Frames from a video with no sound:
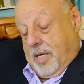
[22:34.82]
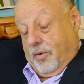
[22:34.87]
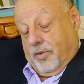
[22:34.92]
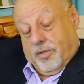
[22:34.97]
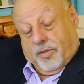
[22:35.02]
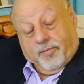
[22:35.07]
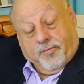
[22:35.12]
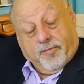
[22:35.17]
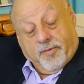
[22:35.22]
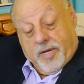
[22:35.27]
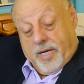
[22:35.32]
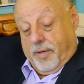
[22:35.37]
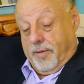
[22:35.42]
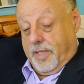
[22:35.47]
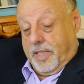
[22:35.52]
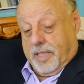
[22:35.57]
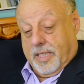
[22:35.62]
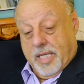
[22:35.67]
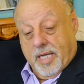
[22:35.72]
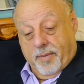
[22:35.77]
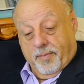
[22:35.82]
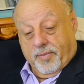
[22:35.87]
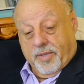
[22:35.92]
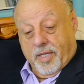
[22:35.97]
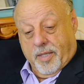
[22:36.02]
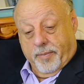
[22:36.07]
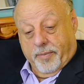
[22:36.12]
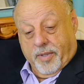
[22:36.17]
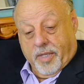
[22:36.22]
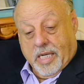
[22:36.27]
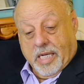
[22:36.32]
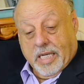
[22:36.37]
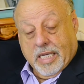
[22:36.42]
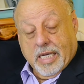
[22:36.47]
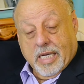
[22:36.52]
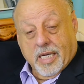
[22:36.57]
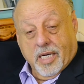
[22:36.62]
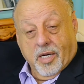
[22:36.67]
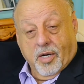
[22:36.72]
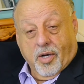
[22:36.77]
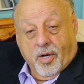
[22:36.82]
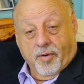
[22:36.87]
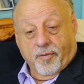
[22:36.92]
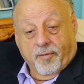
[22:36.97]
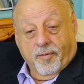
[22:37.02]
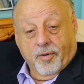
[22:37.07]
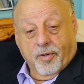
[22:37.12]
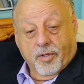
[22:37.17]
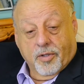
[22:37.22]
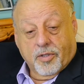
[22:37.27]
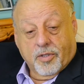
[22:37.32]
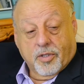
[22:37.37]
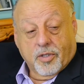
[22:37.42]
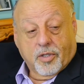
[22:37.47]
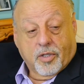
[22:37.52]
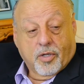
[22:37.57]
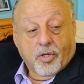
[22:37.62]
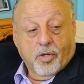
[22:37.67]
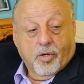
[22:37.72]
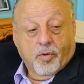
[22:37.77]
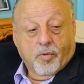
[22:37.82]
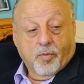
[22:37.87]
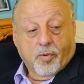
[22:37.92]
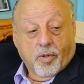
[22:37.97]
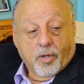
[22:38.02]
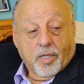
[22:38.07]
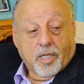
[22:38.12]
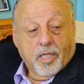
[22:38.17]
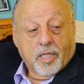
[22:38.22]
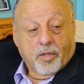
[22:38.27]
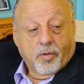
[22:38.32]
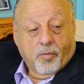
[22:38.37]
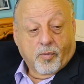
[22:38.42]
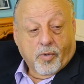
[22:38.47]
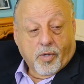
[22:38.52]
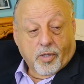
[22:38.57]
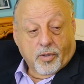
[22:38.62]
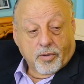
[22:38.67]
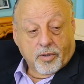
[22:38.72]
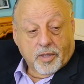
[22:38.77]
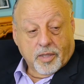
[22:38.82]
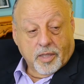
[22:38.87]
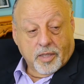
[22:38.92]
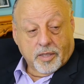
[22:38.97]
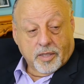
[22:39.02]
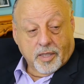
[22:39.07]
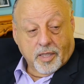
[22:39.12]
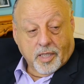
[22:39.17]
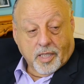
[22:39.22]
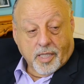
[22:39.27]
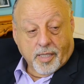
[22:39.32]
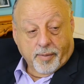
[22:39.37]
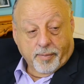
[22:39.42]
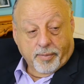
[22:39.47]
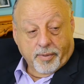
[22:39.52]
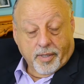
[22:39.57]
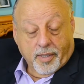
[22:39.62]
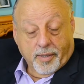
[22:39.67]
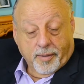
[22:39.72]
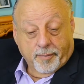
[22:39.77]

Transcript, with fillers: it was very tempting, but I got an offer to go work at the Walt Disney Company.